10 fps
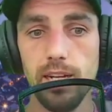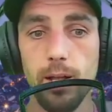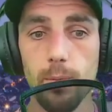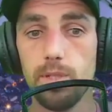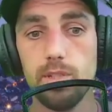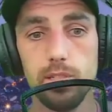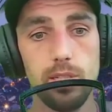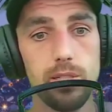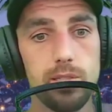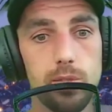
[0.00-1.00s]
but there's
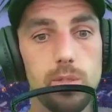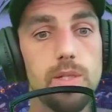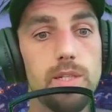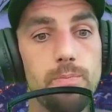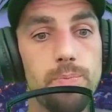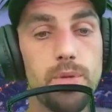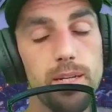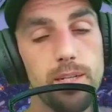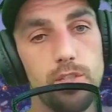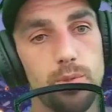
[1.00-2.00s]
also
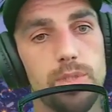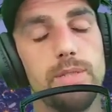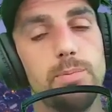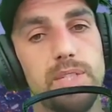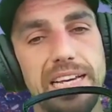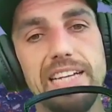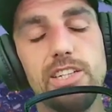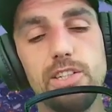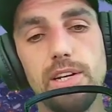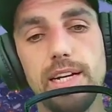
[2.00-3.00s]
shown
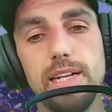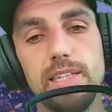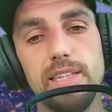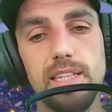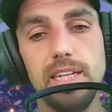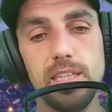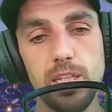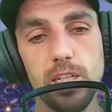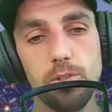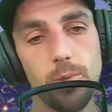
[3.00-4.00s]
potential that the the
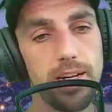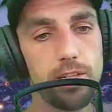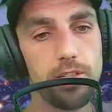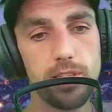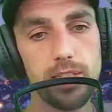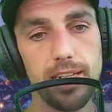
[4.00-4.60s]
interaction uh,